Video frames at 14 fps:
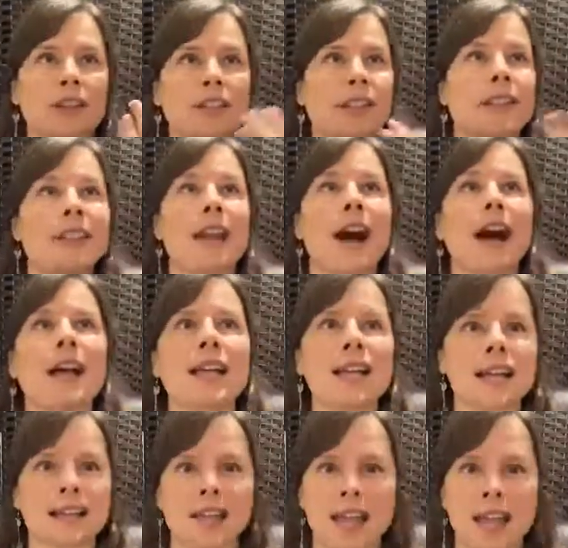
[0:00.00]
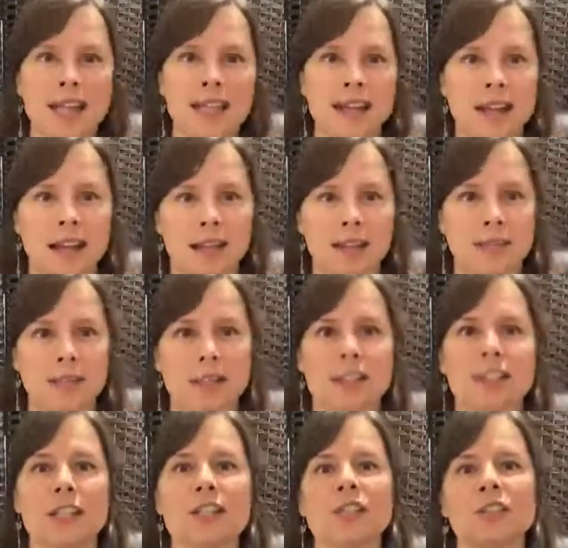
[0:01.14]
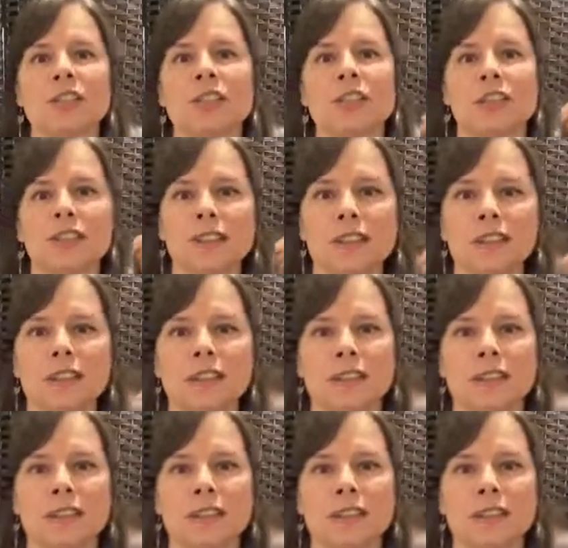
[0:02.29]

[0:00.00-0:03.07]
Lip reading: deny any kind of additional